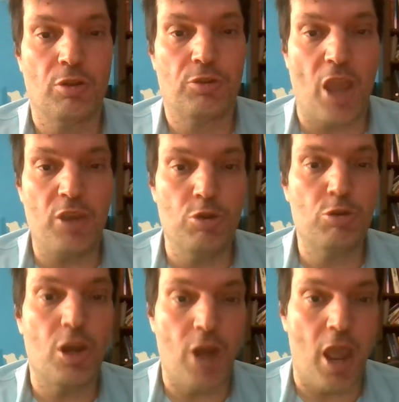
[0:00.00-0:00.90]
that you
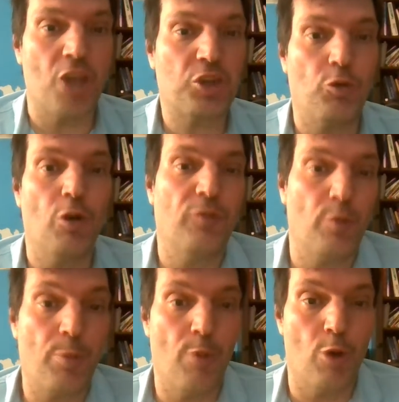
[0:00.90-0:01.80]
could ask for from
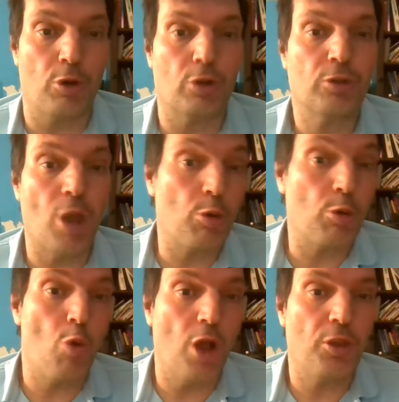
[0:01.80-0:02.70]
a promoter that would
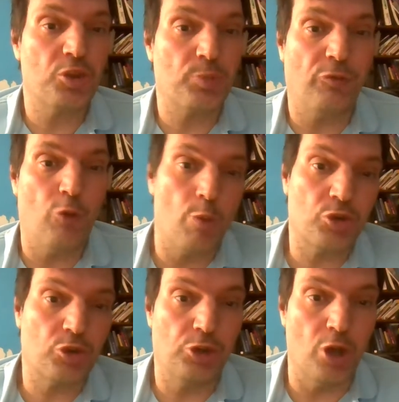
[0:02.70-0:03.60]
want his
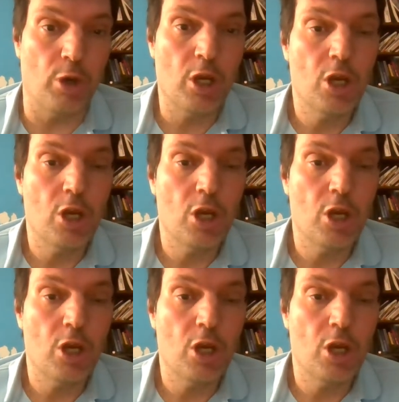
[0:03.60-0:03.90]
performers to do.